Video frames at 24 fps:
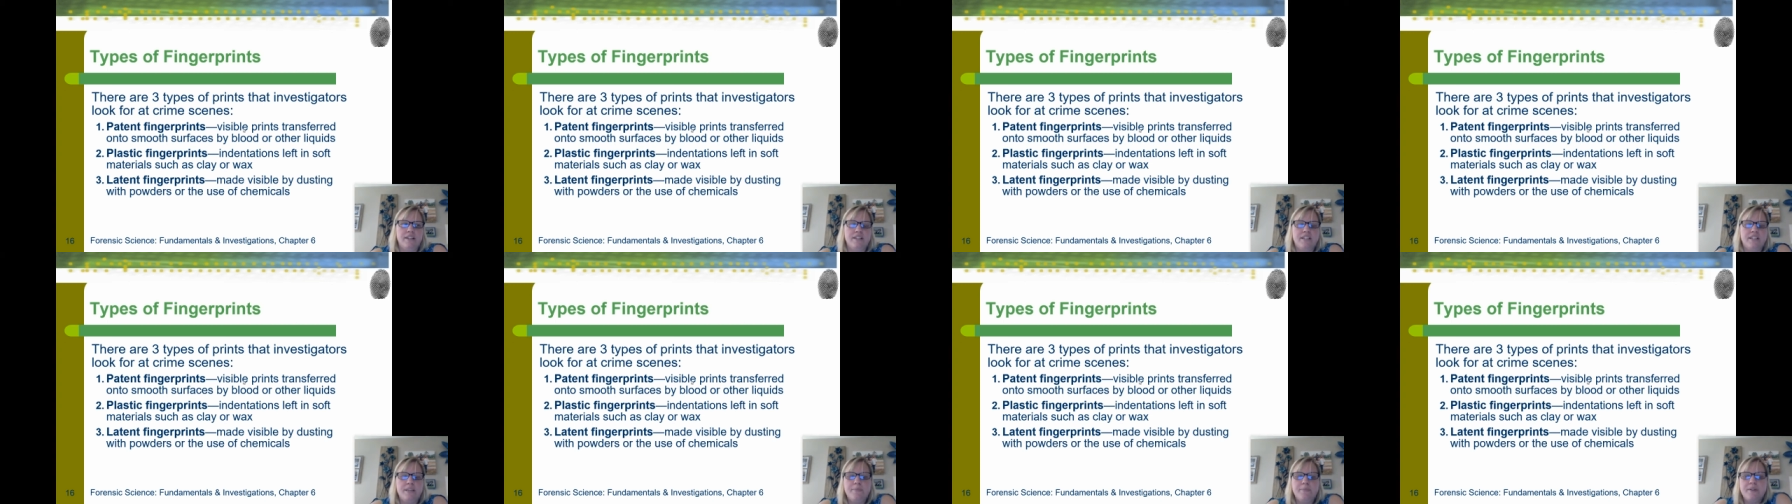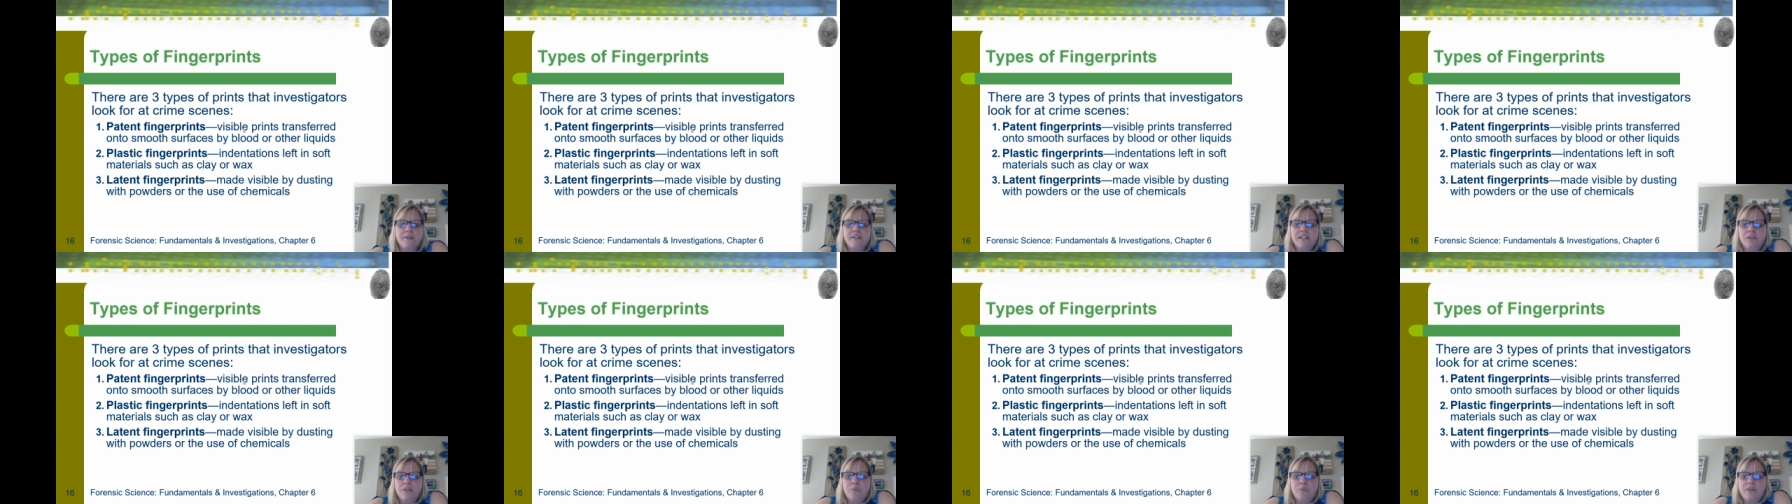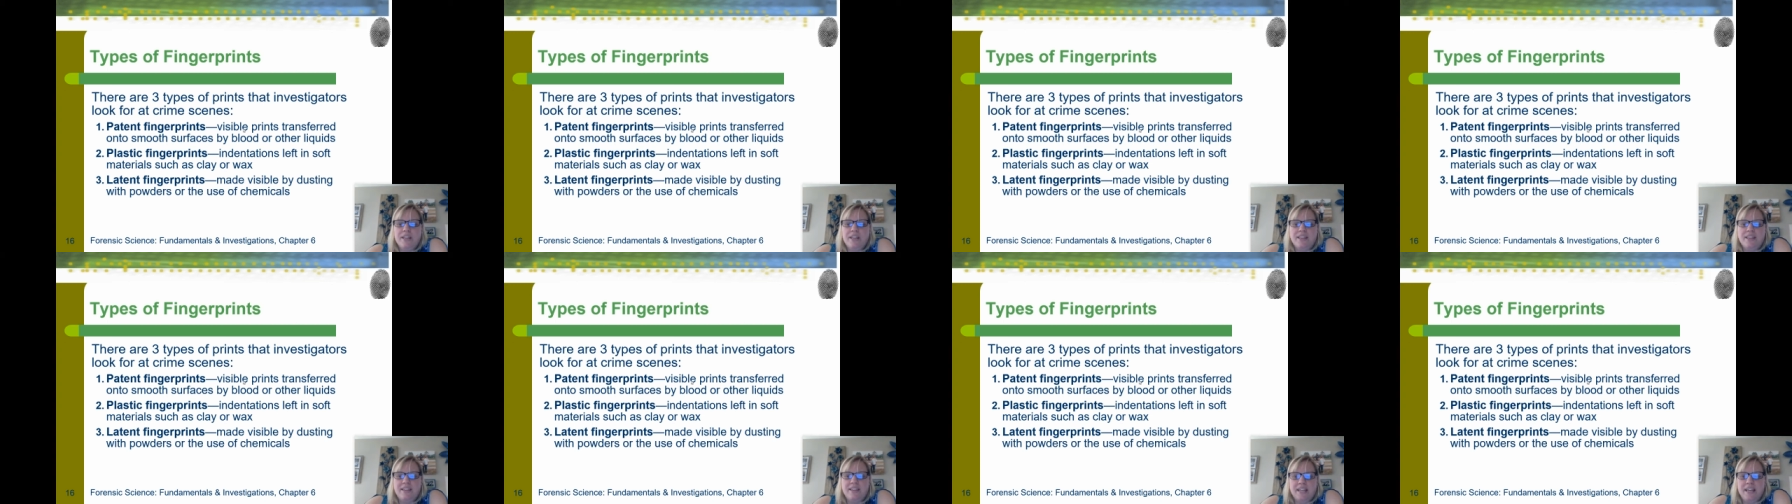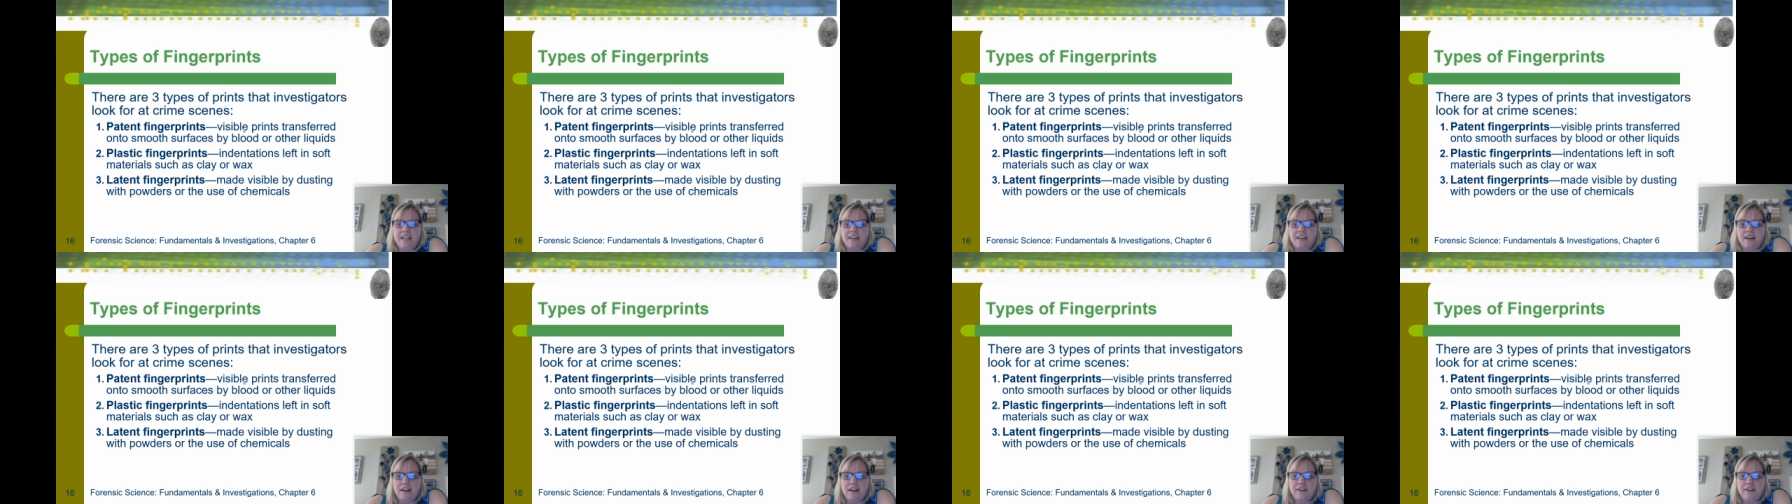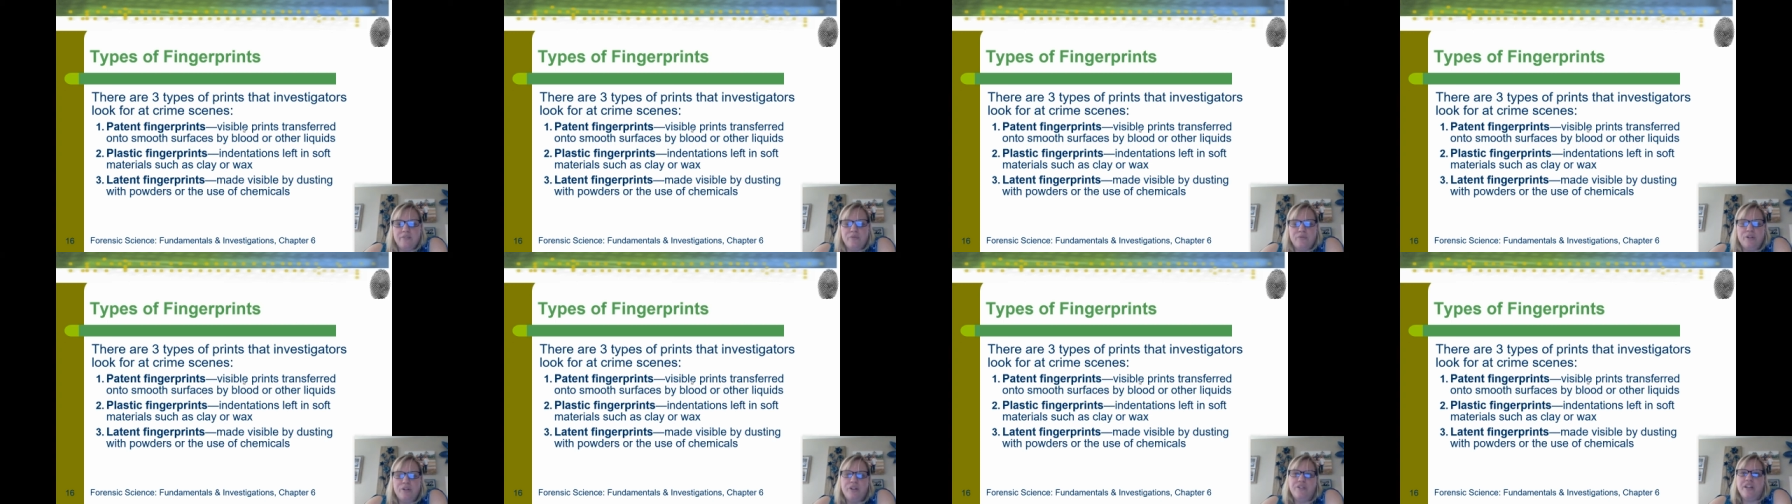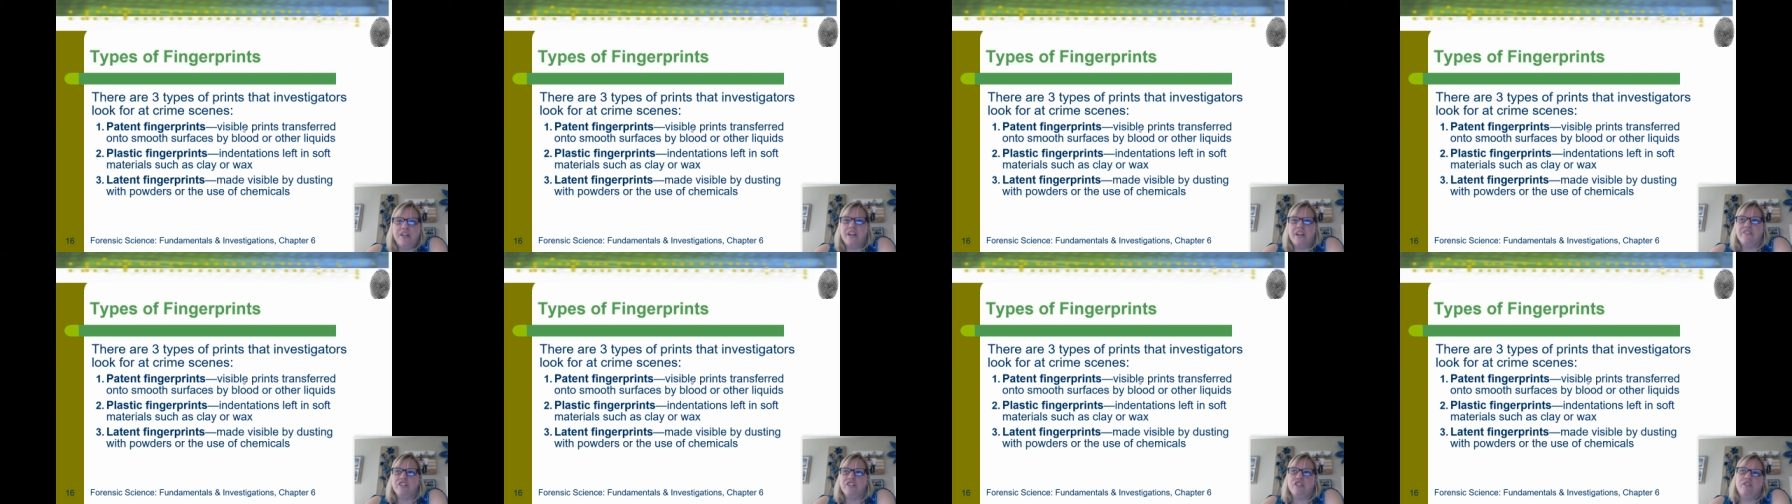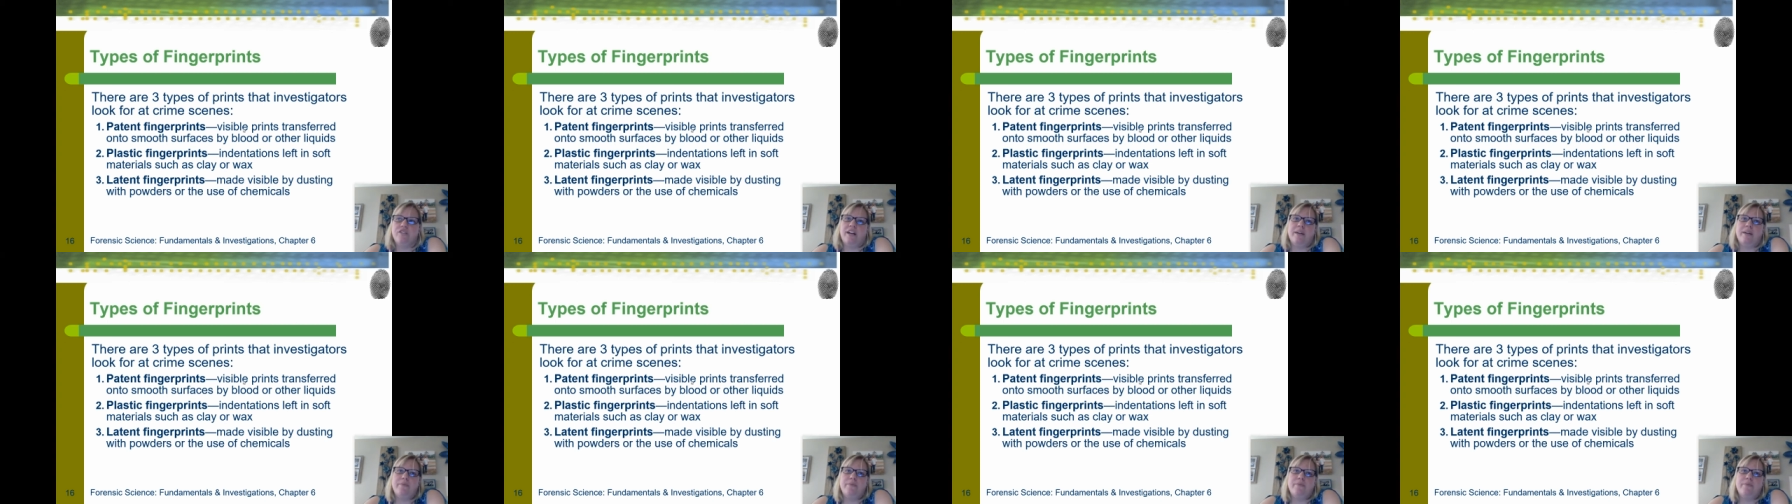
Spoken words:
typically we think of when you think of a crime